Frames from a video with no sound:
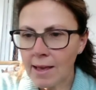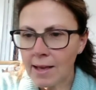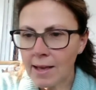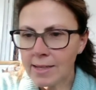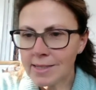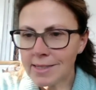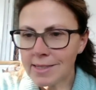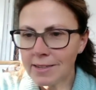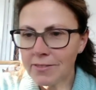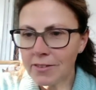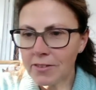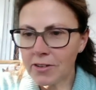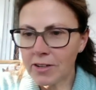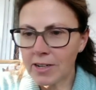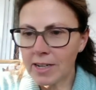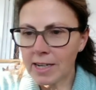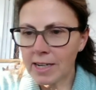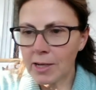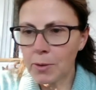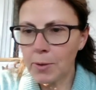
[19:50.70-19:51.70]
See if I've got
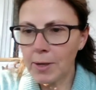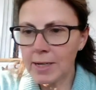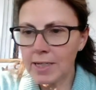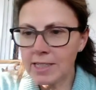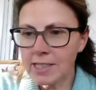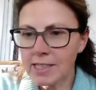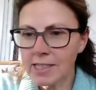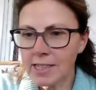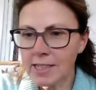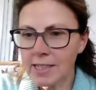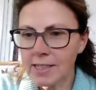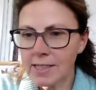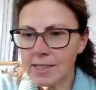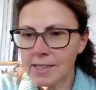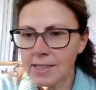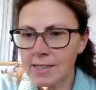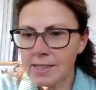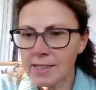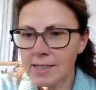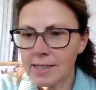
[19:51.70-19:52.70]
any
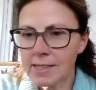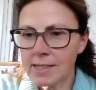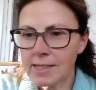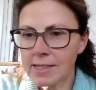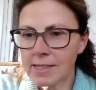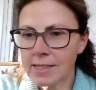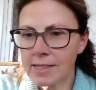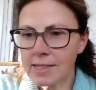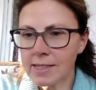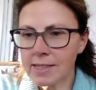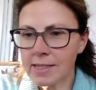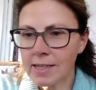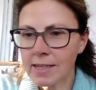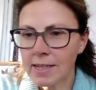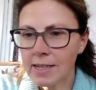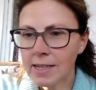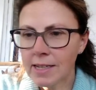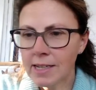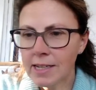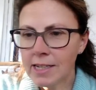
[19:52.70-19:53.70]
questions.
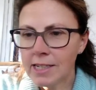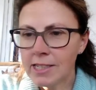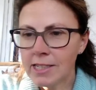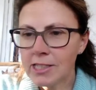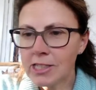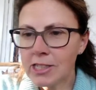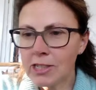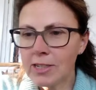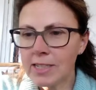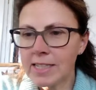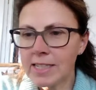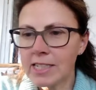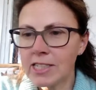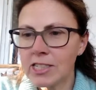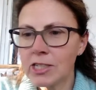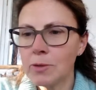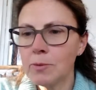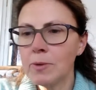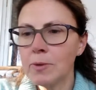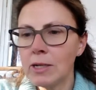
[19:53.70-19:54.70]
Julie said,
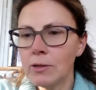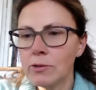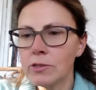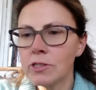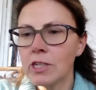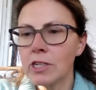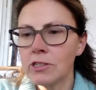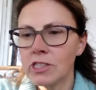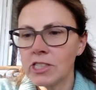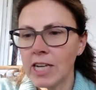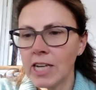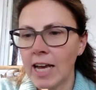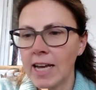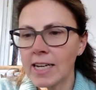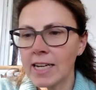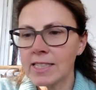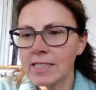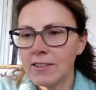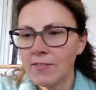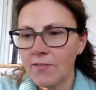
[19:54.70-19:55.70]
should we also
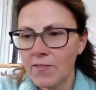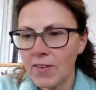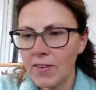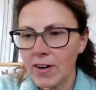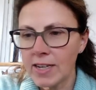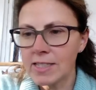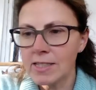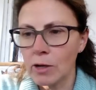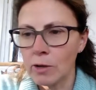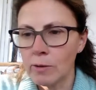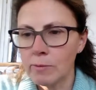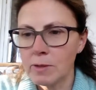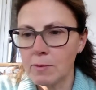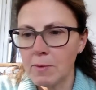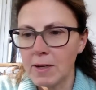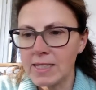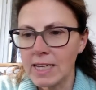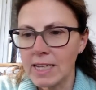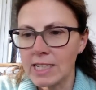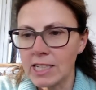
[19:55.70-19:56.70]
check device
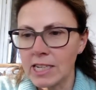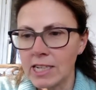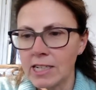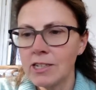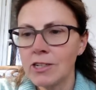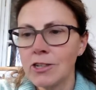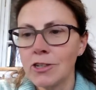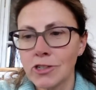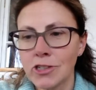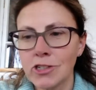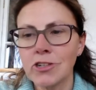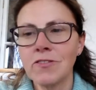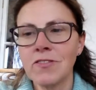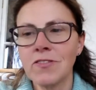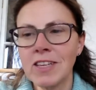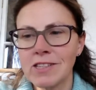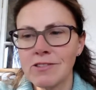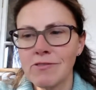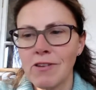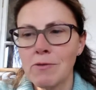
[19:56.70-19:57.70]
optimization? Not sure if
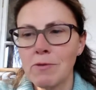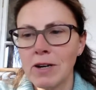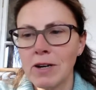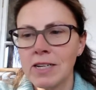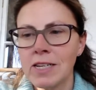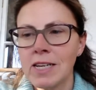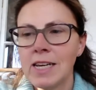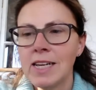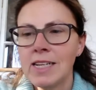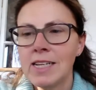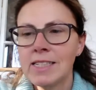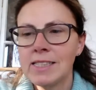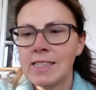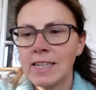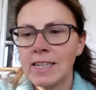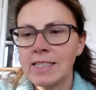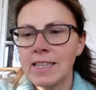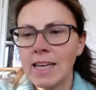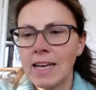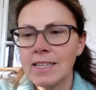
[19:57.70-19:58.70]
that's the right word.
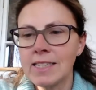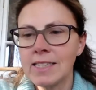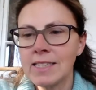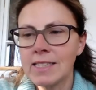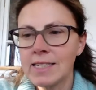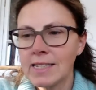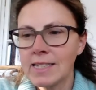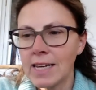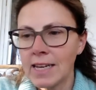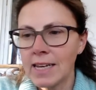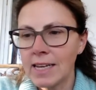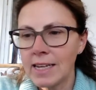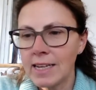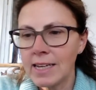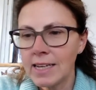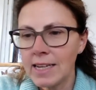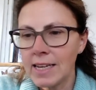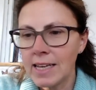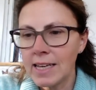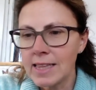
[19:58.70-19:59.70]
Does that
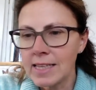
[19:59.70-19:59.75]
stay the